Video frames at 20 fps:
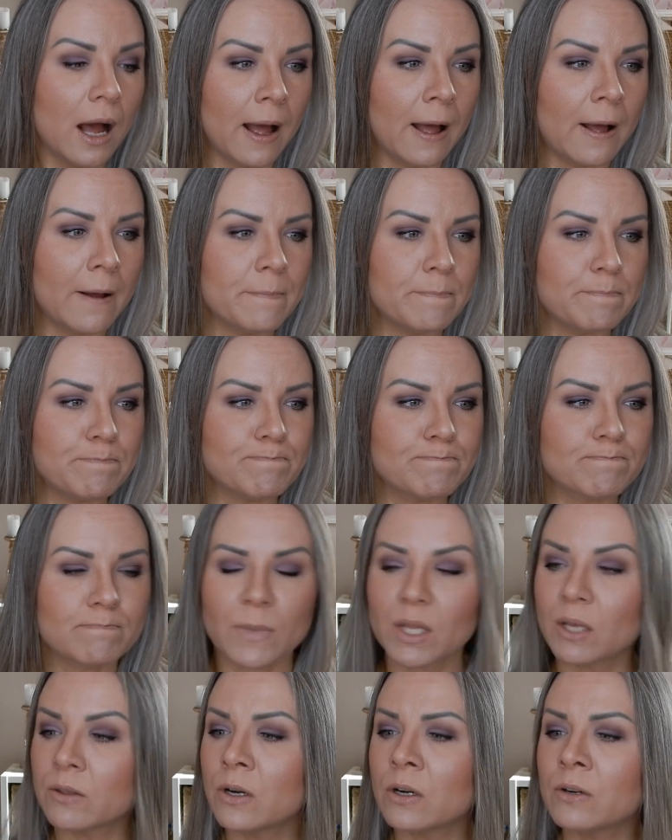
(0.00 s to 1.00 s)
Um,
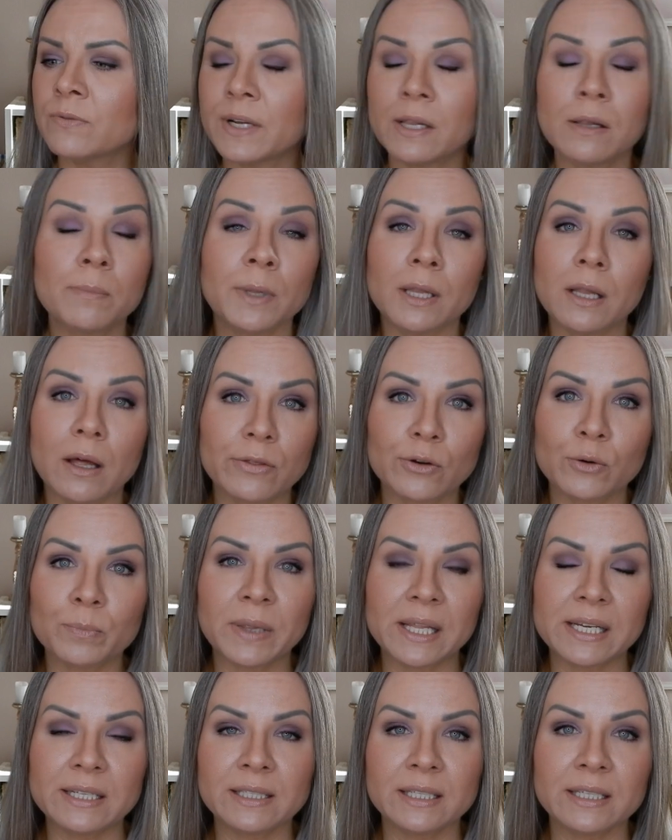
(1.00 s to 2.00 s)
they're available other
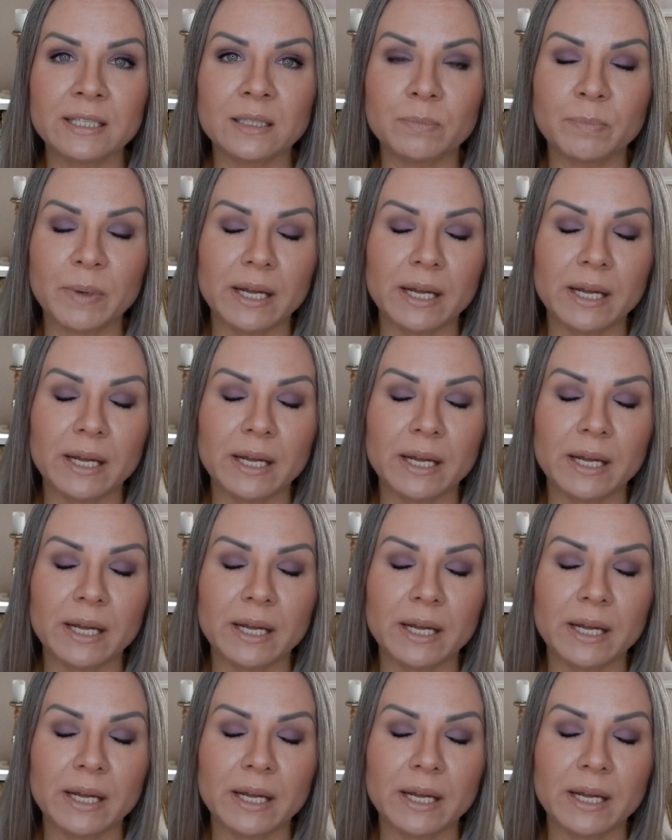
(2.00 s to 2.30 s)
places,